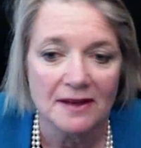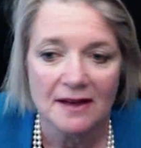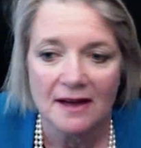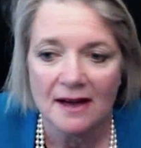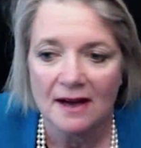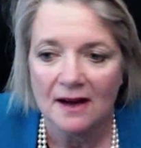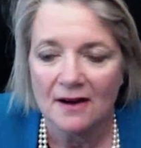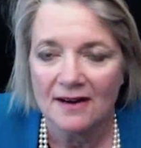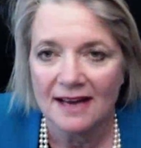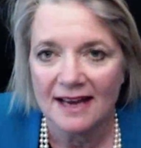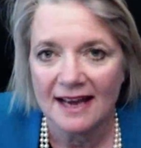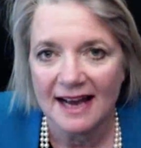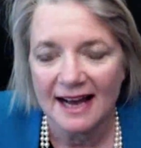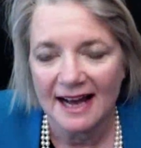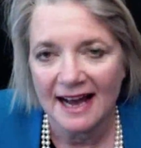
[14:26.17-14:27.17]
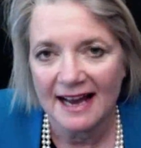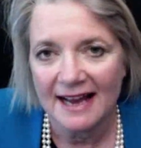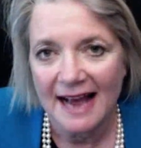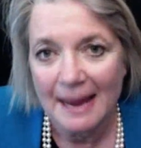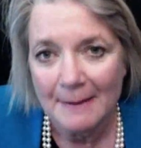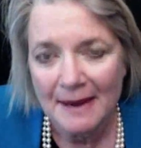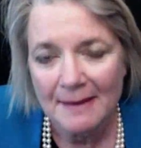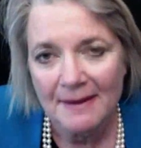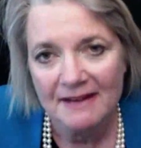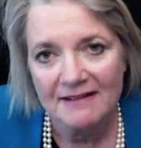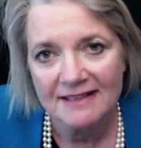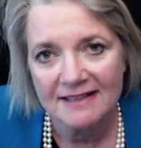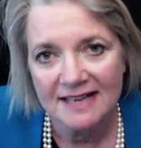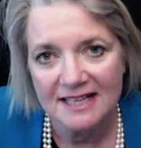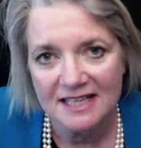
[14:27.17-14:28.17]
okay i, I pay better
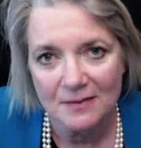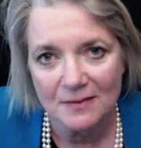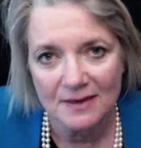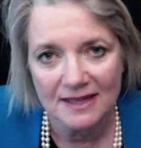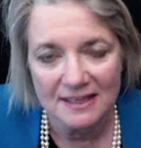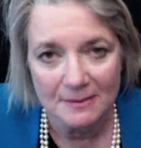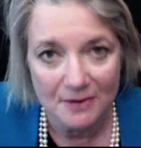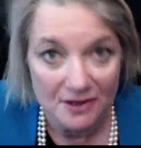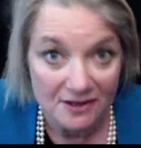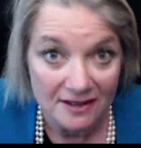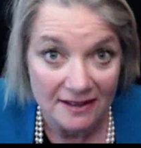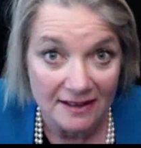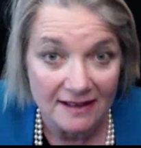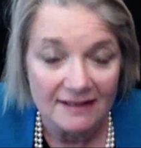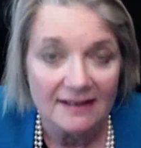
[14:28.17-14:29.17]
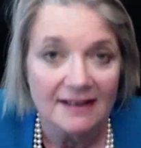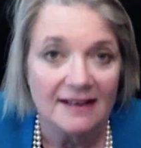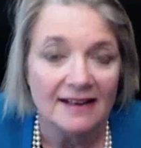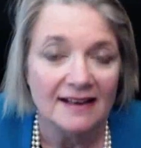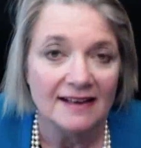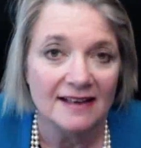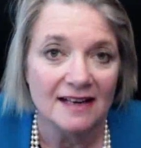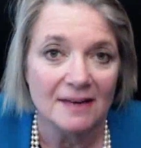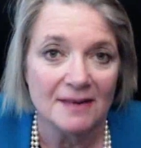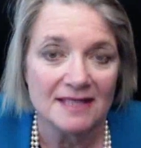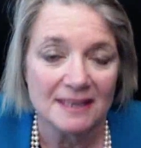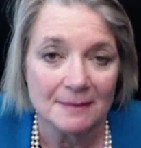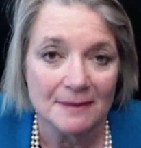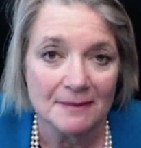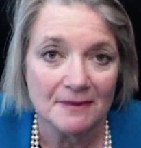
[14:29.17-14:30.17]
attention when there's a person there you know but some
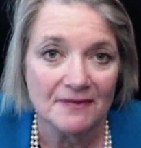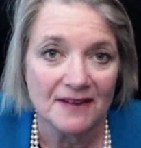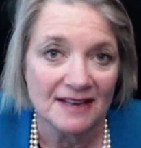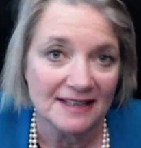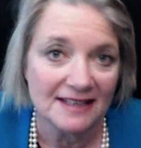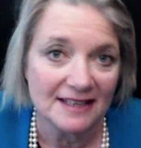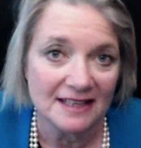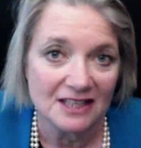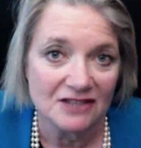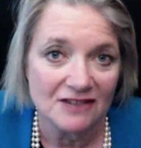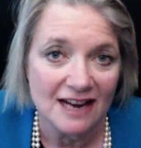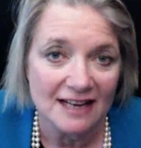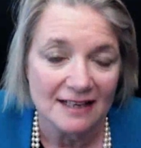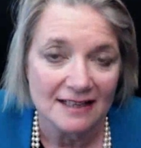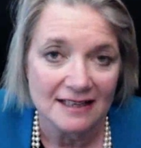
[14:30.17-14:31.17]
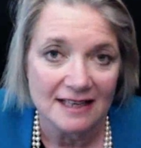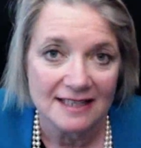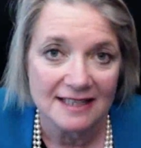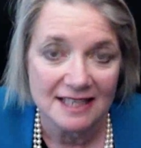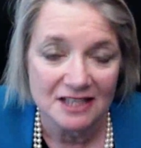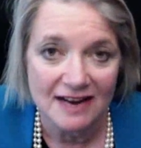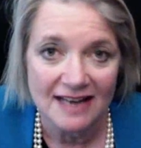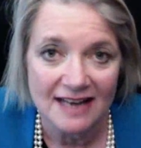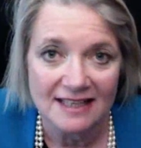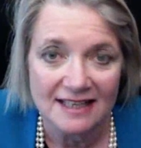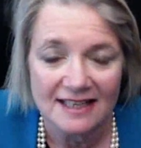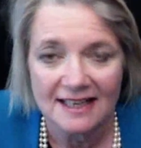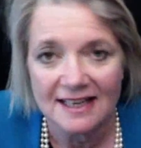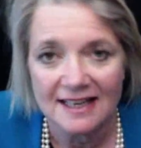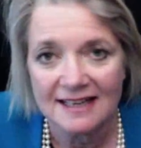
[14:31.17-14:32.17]
people find it extract distracting
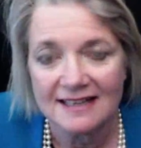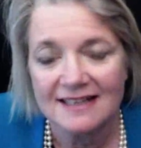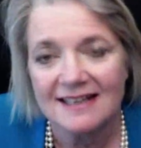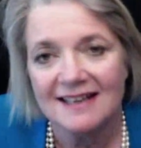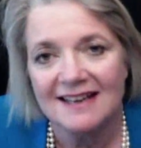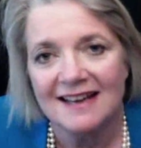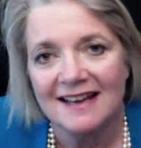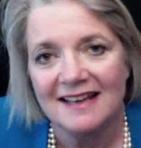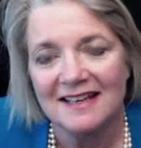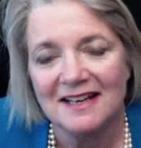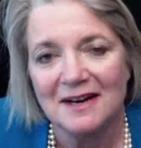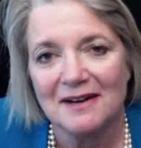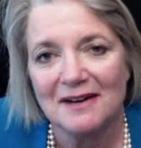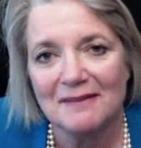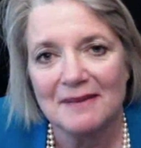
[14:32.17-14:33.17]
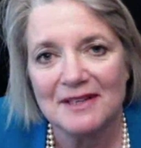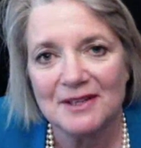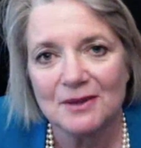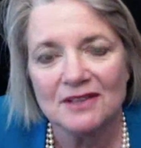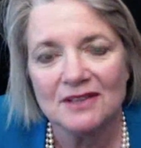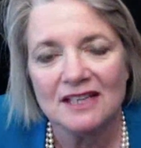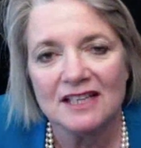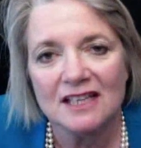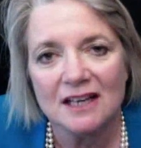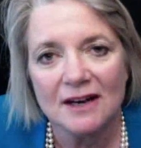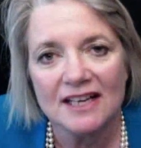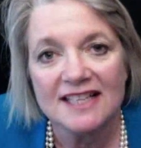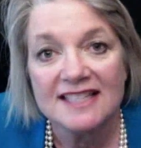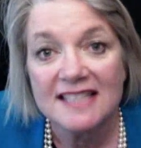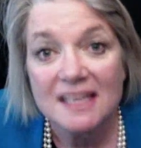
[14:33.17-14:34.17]
and you know i've been told like you know i can
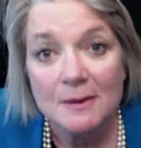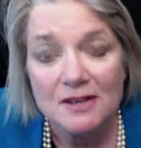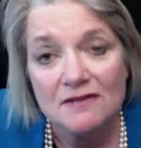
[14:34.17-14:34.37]
see when you read the